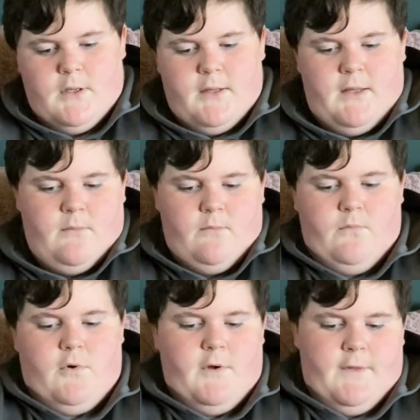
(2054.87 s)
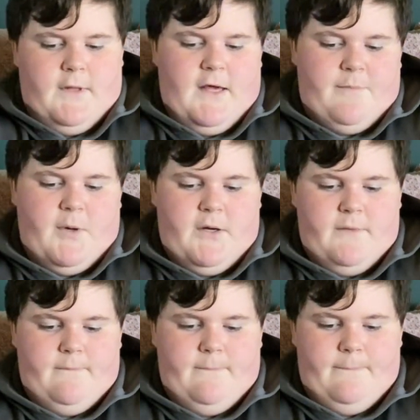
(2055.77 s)
And then we're on the last part
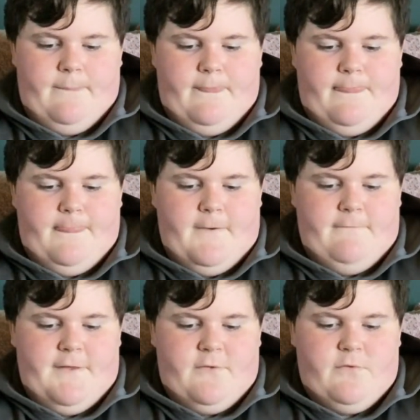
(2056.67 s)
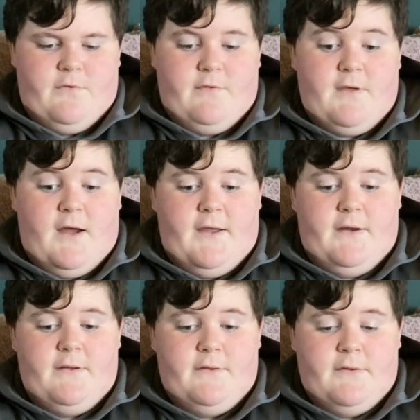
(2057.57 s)
of this side.
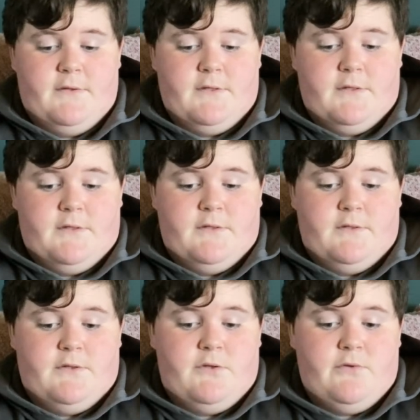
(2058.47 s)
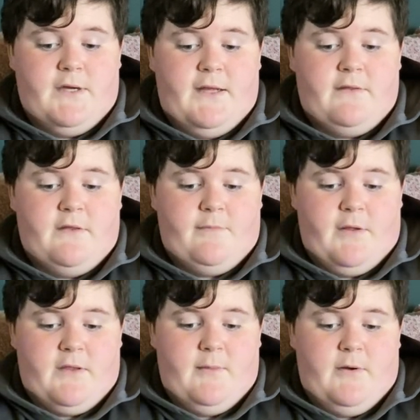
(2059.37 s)
There's two sides to this
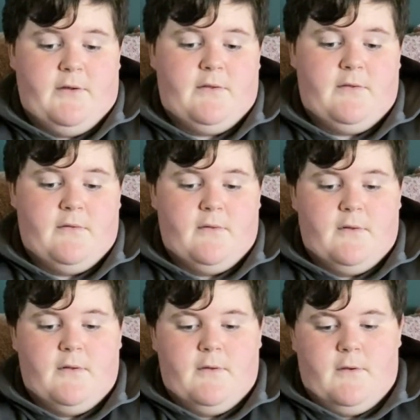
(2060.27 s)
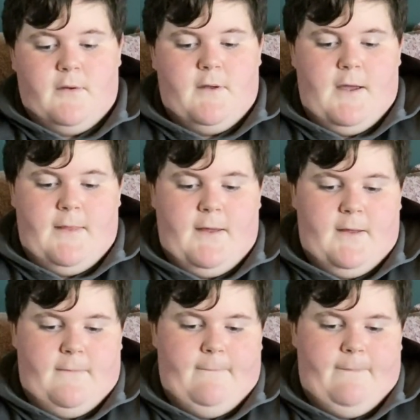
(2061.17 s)
musky box. And then